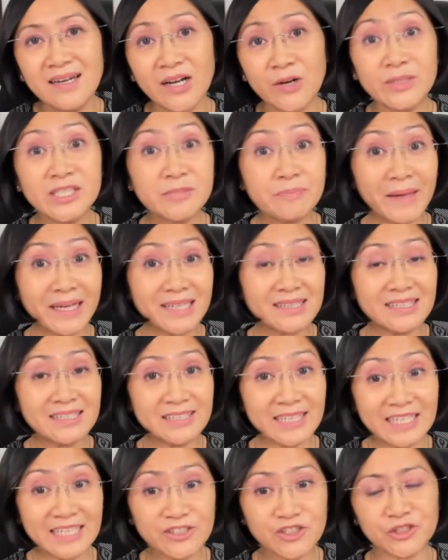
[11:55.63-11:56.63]
Uh,
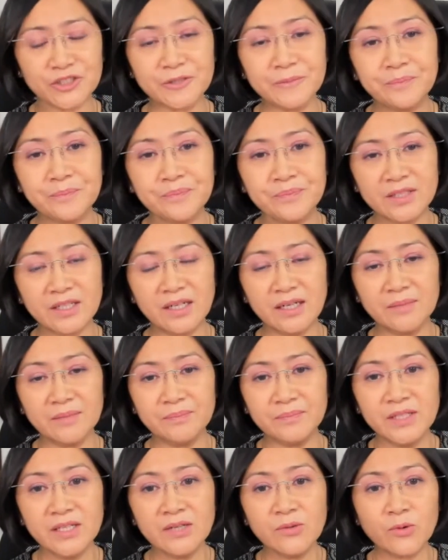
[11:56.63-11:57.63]
respecting nature,
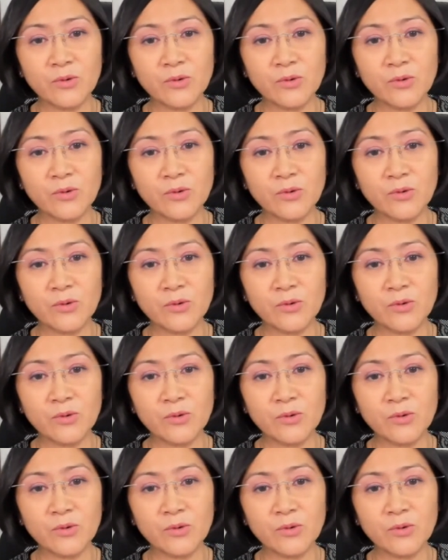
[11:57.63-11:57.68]
um,